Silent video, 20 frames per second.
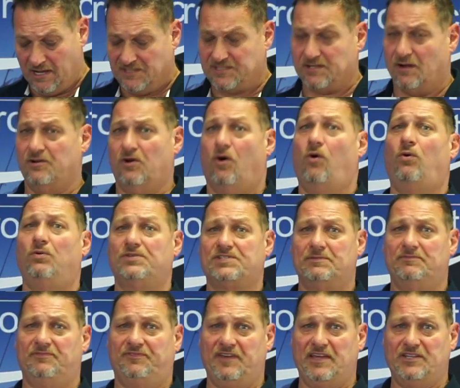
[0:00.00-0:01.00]
So an
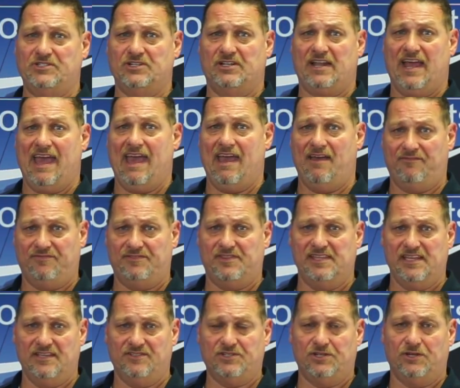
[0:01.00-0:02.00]
awesome feature to have,
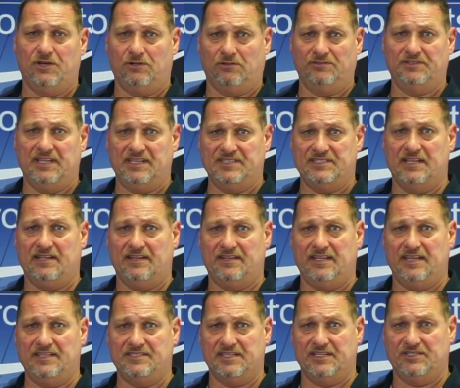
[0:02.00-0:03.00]
the internal DC to
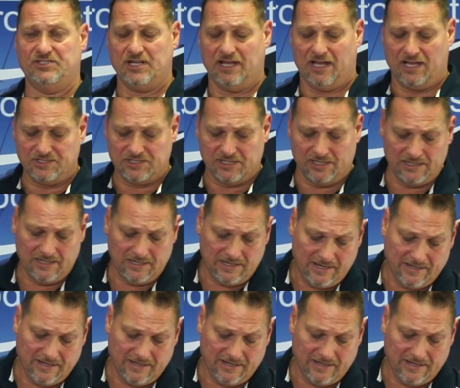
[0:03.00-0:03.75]
DC charger.